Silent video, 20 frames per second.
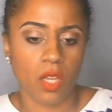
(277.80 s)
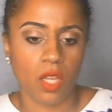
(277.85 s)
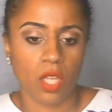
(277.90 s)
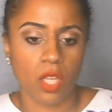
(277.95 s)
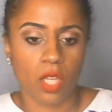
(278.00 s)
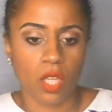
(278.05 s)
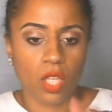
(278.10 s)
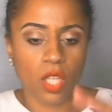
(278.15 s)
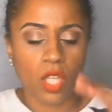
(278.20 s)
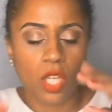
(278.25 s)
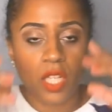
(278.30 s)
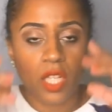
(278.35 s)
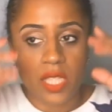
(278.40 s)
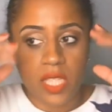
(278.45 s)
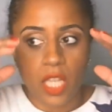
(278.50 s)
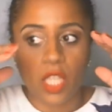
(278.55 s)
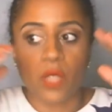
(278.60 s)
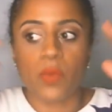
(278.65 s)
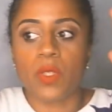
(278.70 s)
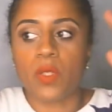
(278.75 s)
It's
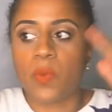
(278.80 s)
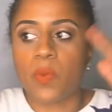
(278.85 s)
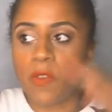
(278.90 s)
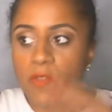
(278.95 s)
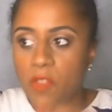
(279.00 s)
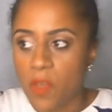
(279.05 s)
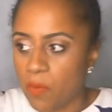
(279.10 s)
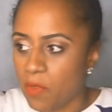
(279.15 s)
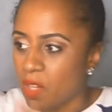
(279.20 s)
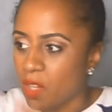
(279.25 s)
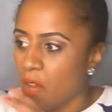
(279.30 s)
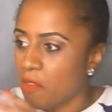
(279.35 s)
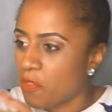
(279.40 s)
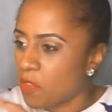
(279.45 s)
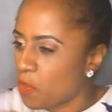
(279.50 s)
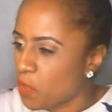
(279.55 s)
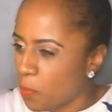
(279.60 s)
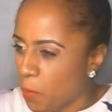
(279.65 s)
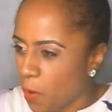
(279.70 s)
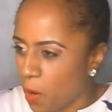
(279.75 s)
like you was with them, going through
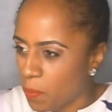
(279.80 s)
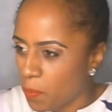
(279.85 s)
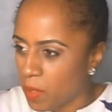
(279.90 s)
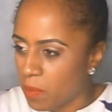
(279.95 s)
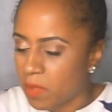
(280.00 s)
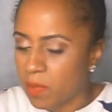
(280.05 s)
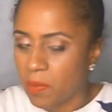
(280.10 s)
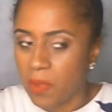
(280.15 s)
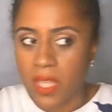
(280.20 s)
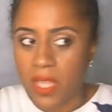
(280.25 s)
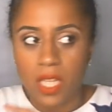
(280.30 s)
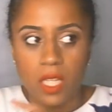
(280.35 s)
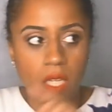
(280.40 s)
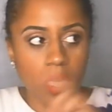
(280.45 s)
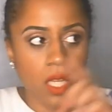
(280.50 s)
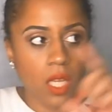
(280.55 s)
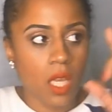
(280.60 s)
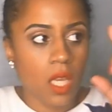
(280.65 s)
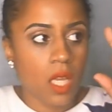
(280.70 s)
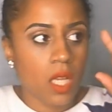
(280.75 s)
all the problems, but then
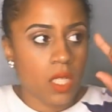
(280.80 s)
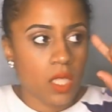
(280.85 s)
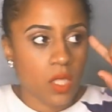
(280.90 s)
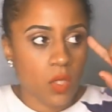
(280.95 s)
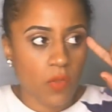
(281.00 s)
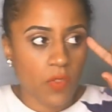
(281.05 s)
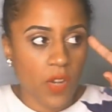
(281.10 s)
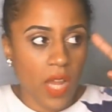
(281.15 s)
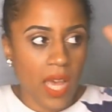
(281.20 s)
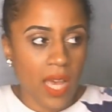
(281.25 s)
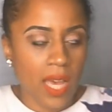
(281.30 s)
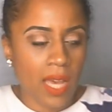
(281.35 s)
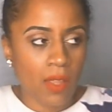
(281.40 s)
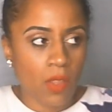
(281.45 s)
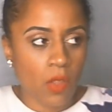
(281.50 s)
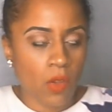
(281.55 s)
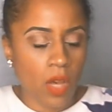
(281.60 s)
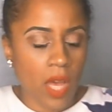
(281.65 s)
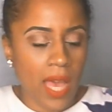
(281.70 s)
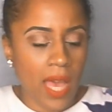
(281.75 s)
sort of like
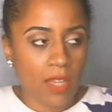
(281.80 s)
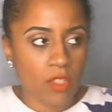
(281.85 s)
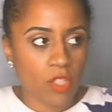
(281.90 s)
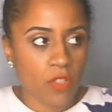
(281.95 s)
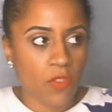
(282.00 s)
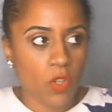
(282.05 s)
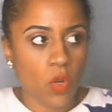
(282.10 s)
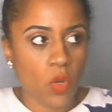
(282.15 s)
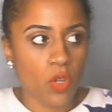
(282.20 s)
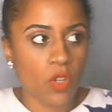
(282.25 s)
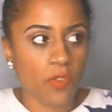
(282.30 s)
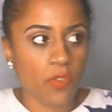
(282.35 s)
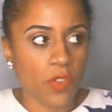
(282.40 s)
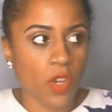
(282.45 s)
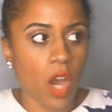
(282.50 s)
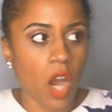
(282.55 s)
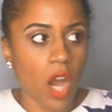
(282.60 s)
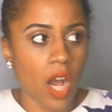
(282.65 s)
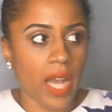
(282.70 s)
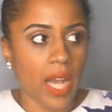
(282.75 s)
out of the corner of your
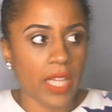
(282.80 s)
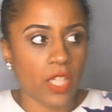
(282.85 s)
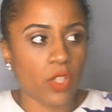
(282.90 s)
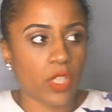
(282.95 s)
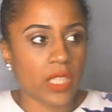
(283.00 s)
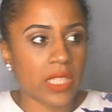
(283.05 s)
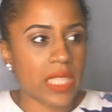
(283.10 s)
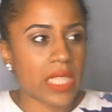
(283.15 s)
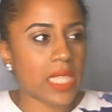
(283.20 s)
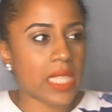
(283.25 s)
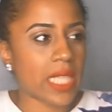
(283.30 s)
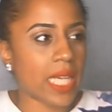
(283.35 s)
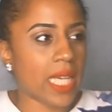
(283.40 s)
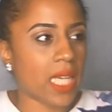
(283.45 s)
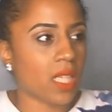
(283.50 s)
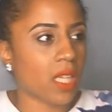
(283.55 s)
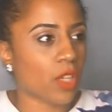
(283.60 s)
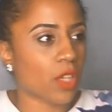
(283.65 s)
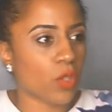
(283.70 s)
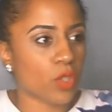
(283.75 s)
eye, you could see
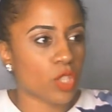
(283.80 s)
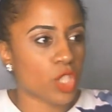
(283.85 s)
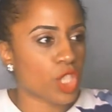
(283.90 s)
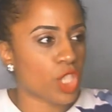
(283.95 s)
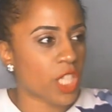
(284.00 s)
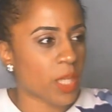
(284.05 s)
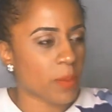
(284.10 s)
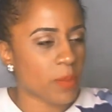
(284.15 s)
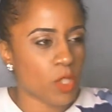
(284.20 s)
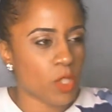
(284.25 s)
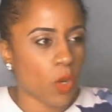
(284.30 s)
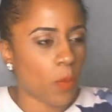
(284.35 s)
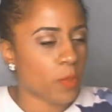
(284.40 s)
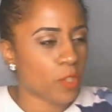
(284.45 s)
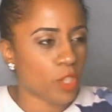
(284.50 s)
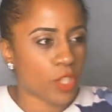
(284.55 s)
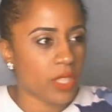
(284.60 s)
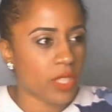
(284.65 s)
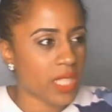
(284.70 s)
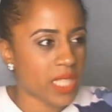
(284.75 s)
like your ships, your
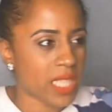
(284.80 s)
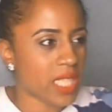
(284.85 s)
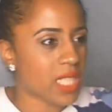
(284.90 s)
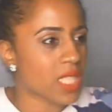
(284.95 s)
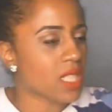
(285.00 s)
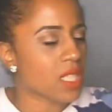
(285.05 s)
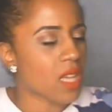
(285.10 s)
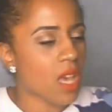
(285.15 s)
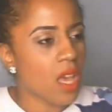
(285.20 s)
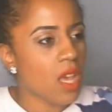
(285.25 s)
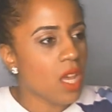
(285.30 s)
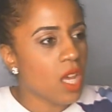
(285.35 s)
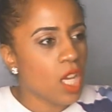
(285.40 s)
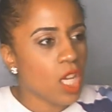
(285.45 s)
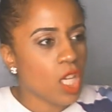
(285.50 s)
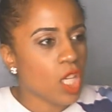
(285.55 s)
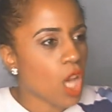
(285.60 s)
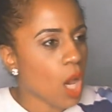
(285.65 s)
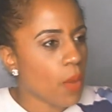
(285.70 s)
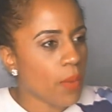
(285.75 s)
opportunities
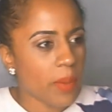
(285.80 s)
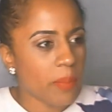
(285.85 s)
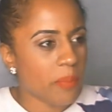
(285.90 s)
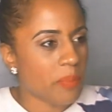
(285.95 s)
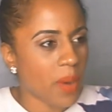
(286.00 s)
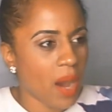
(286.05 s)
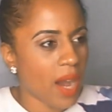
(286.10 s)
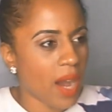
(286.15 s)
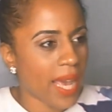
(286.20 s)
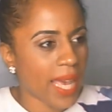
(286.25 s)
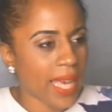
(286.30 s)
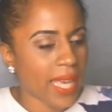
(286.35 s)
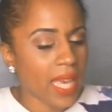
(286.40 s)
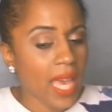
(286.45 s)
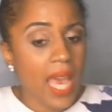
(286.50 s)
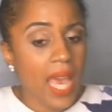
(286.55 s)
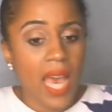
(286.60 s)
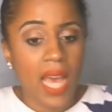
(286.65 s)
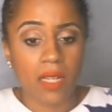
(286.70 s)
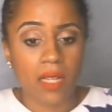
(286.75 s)
going by.
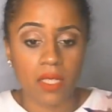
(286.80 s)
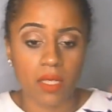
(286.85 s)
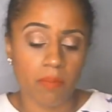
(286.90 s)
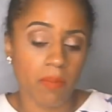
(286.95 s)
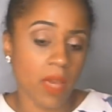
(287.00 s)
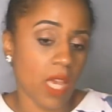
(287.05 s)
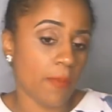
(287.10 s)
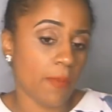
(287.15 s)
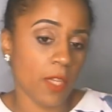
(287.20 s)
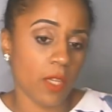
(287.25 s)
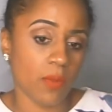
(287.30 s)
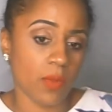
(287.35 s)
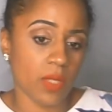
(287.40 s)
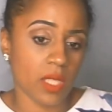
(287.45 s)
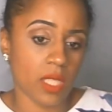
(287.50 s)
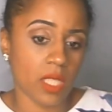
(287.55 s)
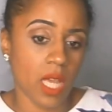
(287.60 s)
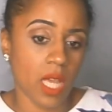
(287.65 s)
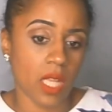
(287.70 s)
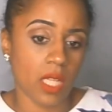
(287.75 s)
And maybe it was
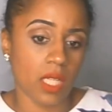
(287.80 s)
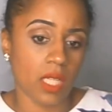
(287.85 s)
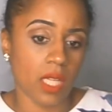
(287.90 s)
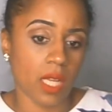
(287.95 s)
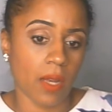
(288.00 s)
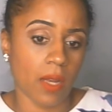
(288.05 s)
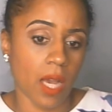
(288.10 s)
certain...